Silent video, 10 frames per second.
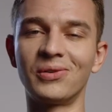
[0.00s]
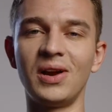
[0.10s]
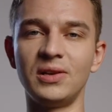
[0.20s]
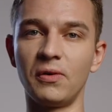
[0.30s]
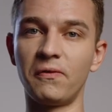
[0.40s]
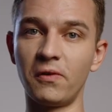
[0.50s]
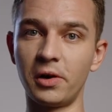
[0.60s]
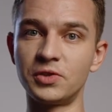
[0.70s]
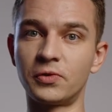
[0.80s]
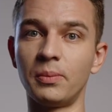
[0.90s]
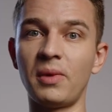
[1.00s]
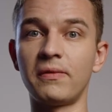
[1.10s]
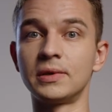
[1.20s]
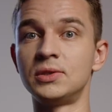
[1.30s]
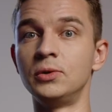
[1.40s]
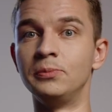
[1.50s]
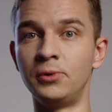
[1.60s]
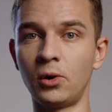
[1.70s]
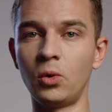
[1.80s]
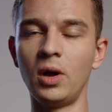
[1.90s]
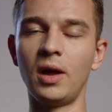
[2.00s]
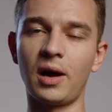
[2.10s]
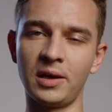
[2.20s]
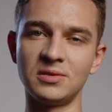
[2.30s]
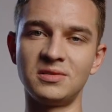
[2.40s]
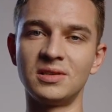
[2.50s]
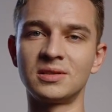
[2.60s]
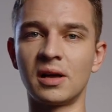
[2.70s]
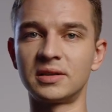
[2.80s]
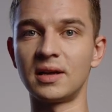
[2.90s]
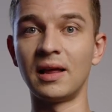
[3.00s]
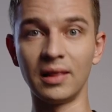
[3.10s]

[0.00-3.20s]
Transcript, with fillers: grade your footage from Mavic 2 Pro. I use this LUT a